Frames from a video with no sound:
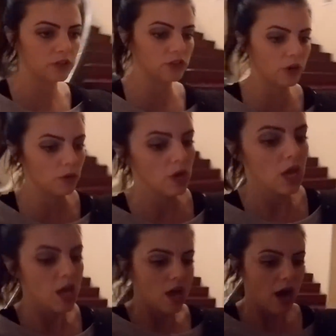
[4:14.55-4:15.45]
So
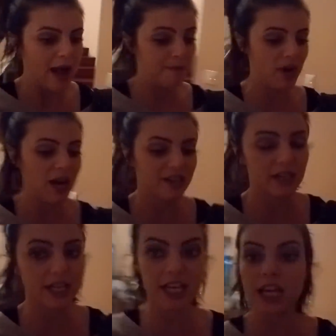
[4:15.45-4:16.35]
I'm not
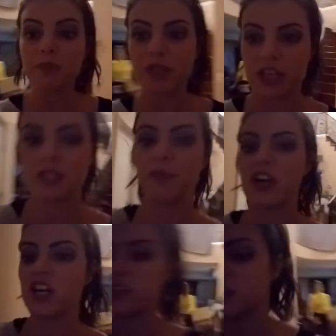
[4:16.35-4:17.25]
going to keep these
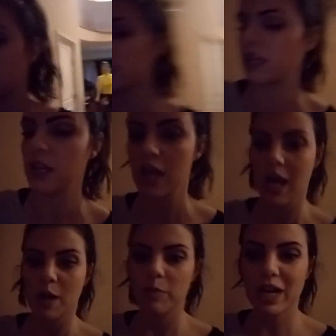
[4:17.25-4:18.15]
birds,
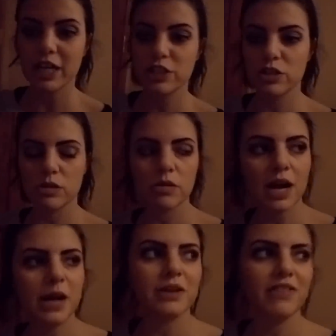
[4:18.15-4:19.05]
but I do
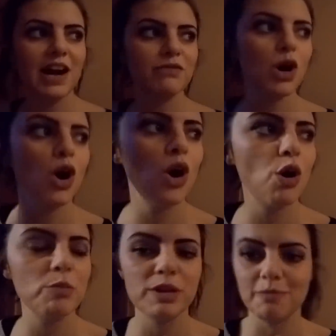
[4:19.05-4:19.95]
kind of have a
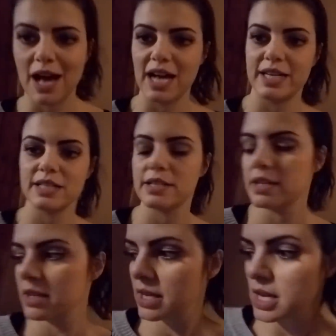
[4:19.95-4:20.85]
home in mind.
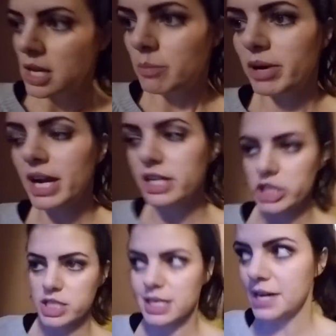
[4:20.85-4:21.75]
But I
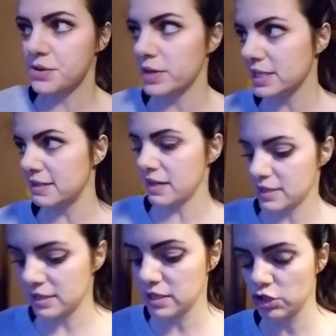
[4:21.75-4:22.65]
just got to assess
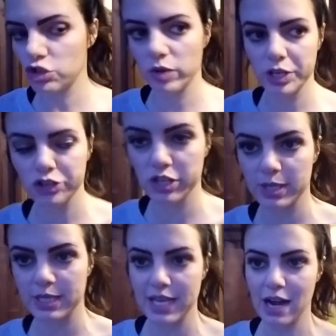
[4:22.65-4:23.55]
the situation,
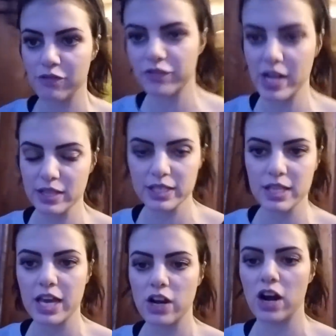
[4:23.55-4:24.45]
see how friendly
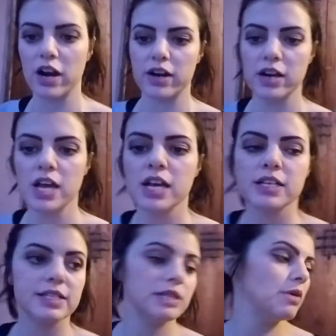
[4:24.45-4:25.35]
they are,
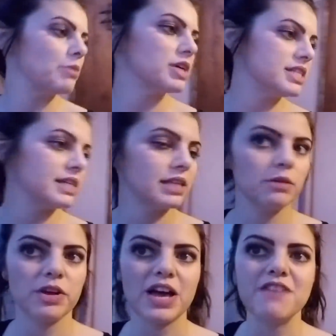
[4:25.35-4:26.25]
see what we're dealing
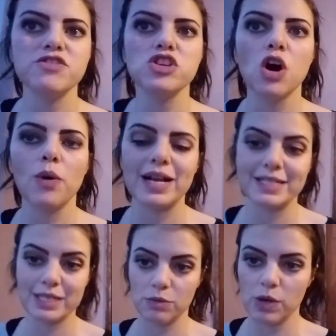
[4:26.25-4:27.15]
with. I have no
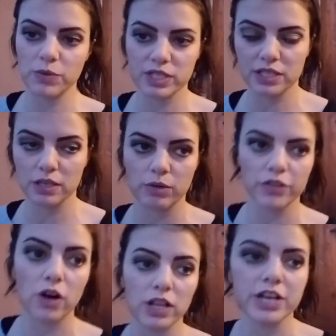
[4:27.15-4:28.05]
idea what we're dealing
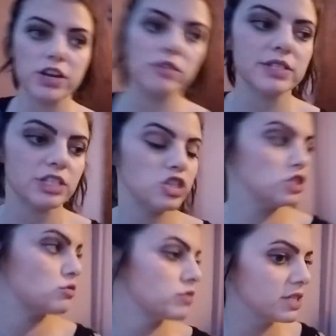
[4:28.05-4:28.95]
with. All I know is that
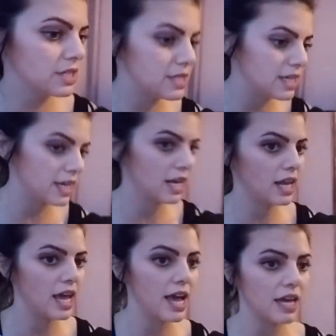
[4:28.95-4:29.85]
she's really sick and
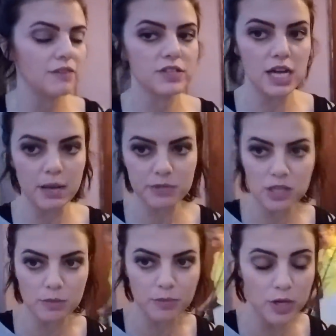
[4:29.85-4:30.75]
can't give time to
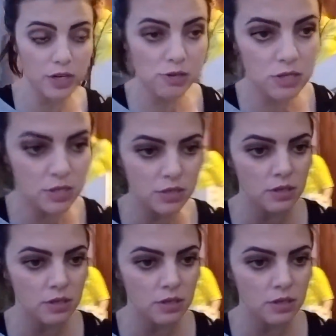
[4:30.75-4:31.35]
the birds.